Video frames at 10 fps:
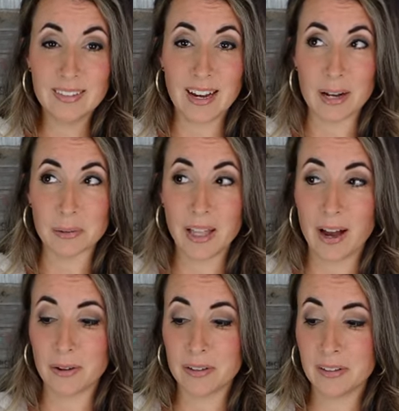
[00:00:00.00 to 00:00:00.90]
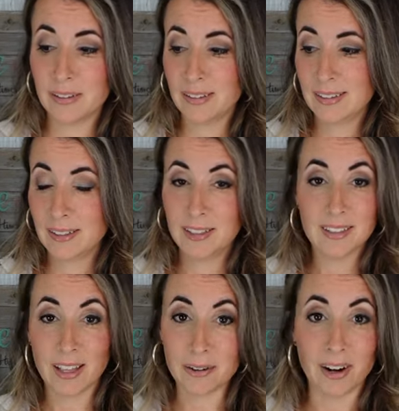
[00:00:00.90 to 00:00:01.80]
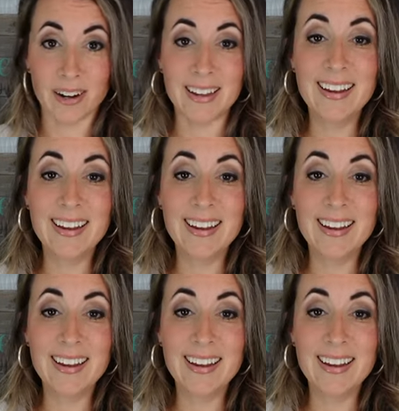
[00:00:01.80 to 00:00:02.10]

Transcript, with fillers: uh, cloud cloud cardi.